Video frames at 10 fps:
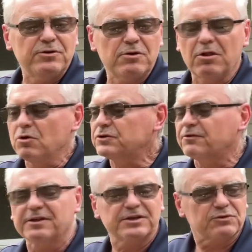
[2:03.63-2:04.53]
too close
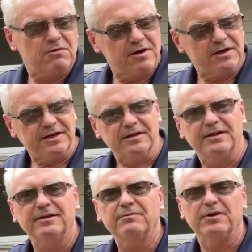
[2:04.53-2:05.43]
for this one, and
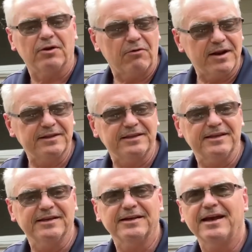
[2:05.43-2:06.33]
you know, right at
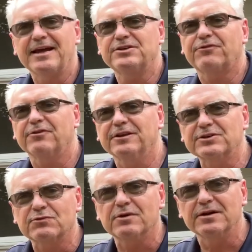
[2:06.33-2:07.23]
the edge for
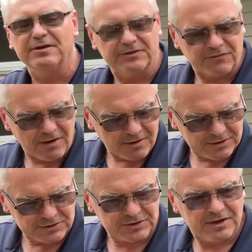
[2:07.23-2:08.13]
this one, as far
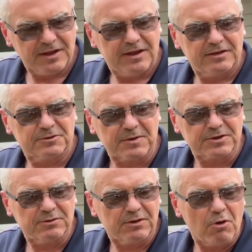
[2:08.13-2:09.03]
as,
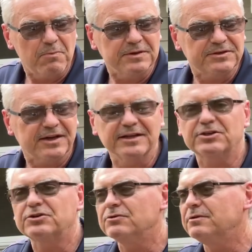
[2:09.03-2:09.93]
especially with open sight
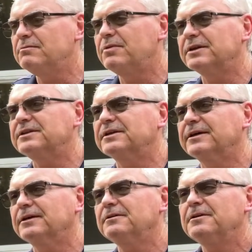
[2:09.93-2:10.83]
shooting, but
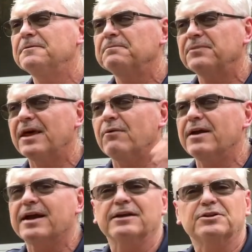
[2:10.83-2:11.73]
that
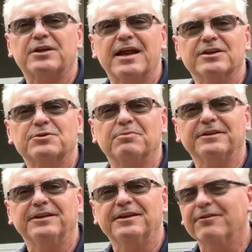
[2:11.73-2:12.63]
way I could just kind of
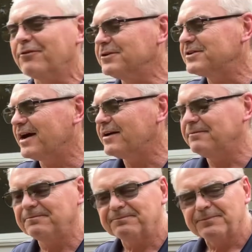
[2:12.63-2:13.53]
split the difference on
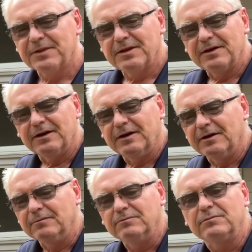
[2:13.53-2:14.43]
them.
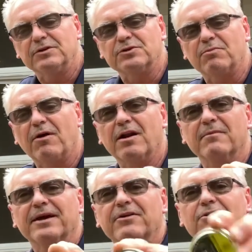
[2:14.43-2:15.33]
Just brought up
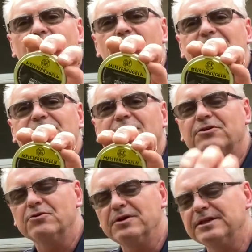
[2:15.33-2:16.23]
my good old Meister
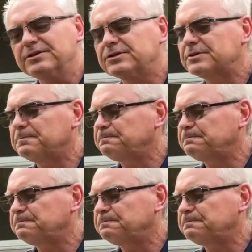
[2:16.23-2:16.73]
Coogans.